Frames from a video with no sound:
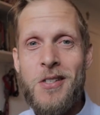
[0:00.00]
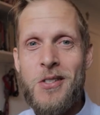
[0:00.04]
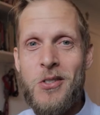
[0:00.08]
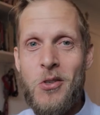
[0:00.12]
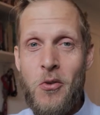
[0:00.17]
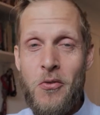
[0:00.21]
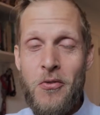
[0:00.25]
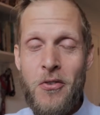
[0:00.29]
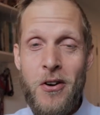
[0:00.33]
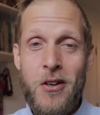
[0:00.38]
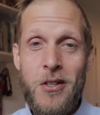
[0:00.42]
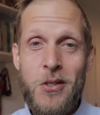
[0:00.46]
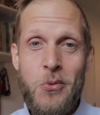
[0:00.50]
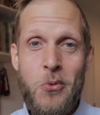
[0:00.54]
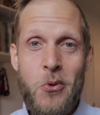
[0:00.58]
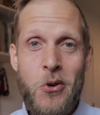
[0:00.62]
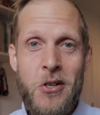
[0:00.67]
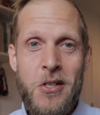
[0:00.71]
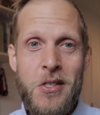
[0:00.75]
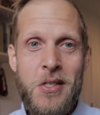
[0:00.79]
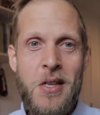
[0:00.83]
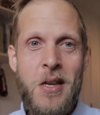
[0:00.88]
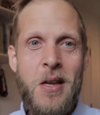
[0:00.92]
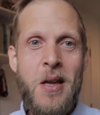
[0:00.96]
So far it's
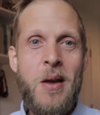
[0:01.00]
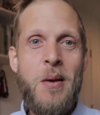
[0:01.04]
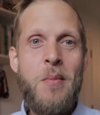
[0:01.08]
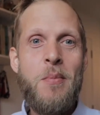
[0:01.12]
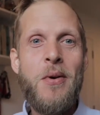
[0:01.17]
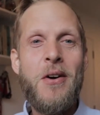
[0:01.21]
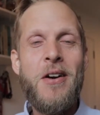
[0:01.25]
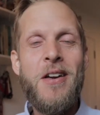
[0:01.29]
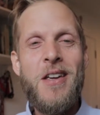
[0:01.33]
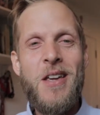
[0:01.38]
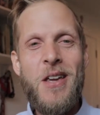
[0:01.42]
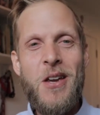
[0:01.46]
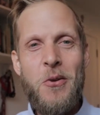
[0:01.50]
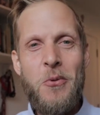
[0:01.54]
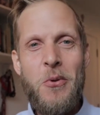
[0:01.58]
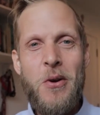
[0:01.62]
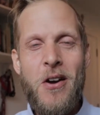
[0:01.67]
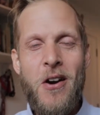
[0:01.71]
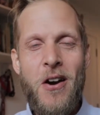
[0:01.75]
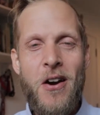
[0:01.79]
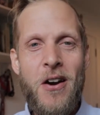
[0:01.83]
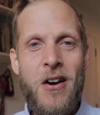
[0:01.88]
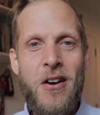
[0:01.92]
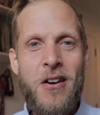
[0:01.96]
worse, but here we
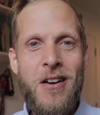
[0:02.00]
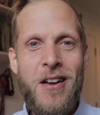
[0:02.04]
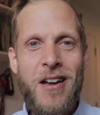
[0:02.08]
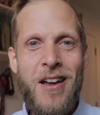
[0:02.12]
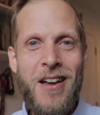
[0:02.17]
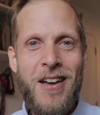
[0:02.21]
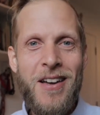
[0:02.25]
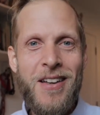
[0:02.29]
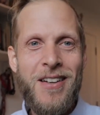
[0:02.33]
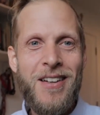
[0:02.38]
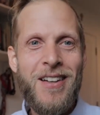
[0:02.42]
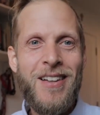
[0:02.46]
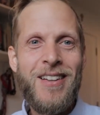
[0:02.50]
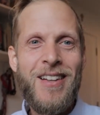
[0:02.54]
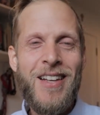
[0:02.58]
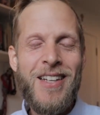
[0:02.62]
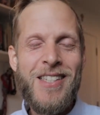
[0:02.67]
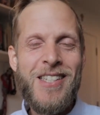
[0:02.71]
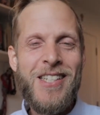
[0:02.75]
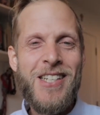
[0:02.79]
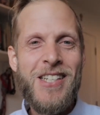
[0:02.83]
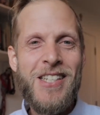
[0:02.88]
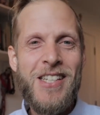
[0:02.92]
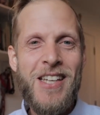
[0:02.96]
are, and
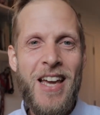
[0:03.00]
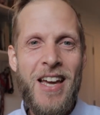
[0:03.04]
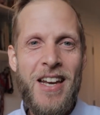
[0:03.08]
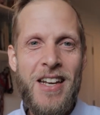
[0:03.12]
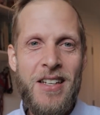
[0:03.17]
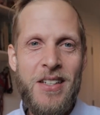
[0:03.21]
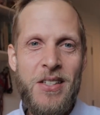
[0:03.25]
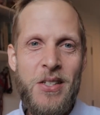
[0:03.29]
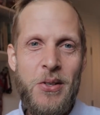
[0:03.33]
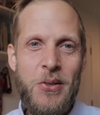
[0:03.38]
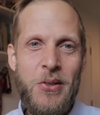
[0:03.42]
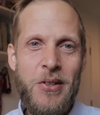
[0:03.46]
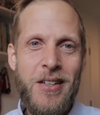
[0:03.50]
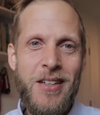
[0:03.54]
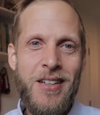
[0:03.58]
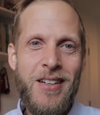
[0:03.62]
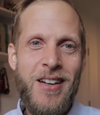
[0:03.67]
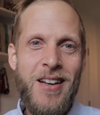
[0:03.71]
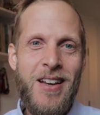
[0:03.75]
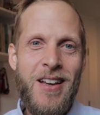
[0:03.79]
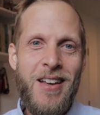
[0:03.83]
let's just get into it.